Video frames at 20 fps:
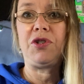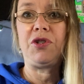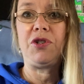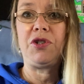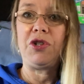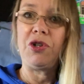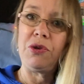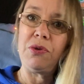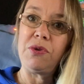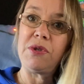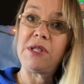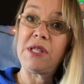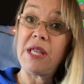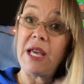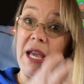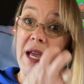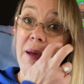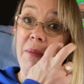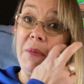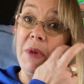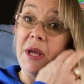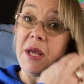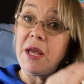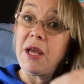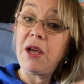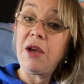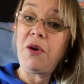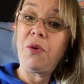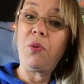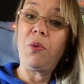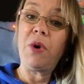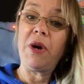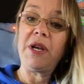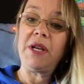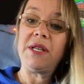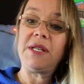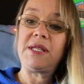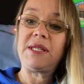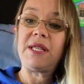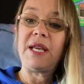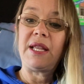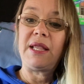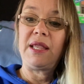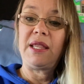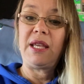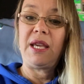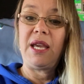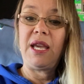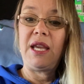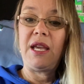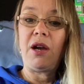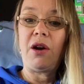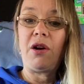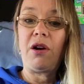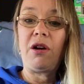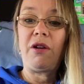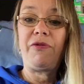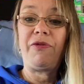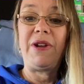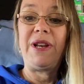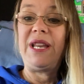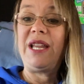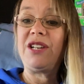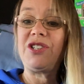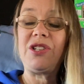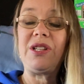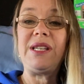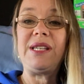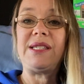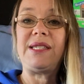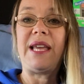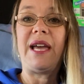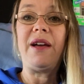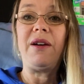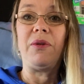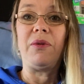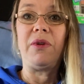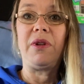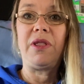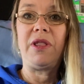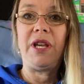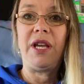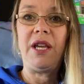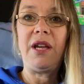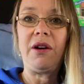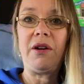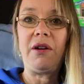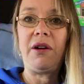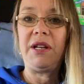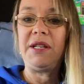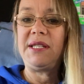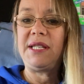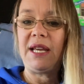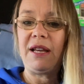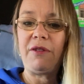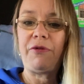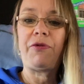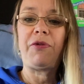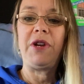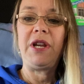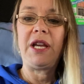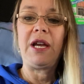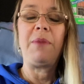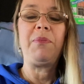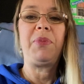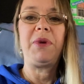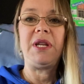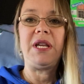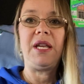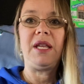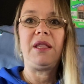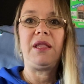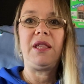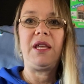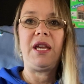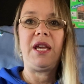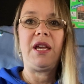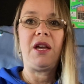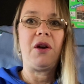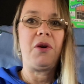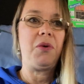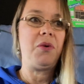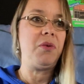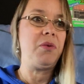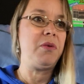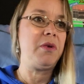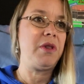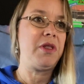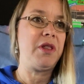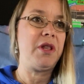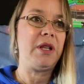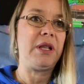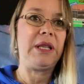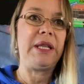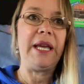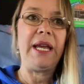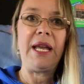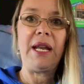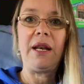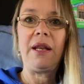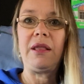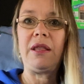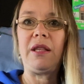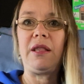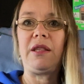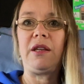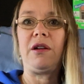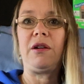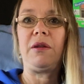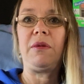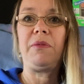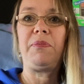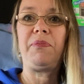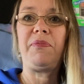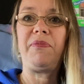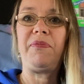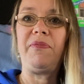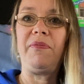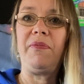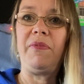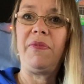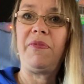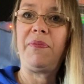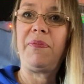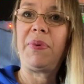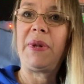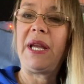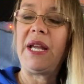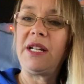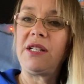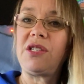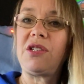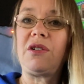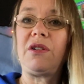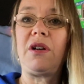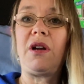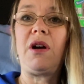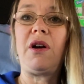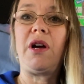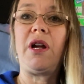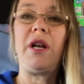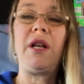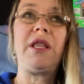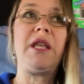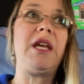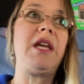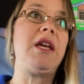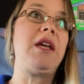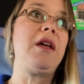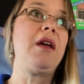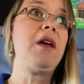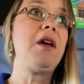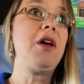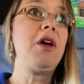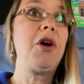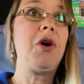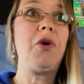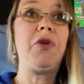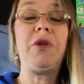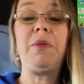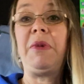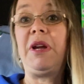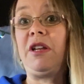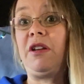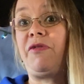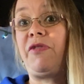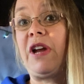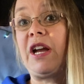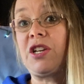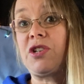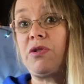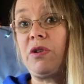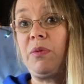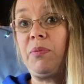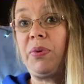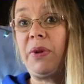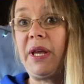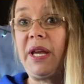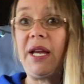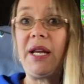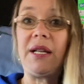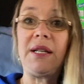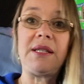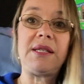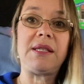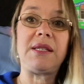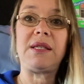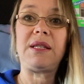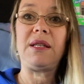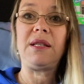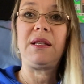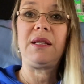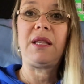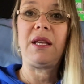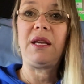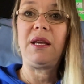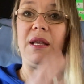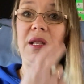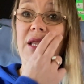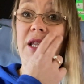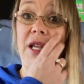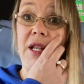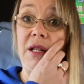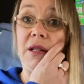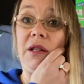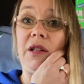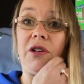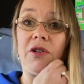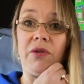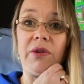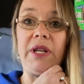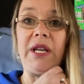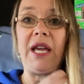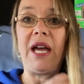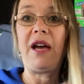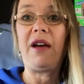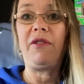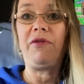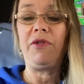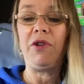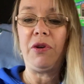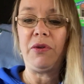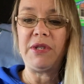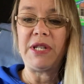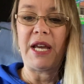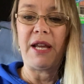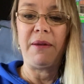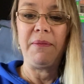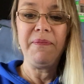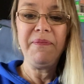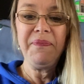choose them was that they are financially sound. They are a debt-free company. They own the land that their plants are on. They own the manufacturing plants. They literally have no debt.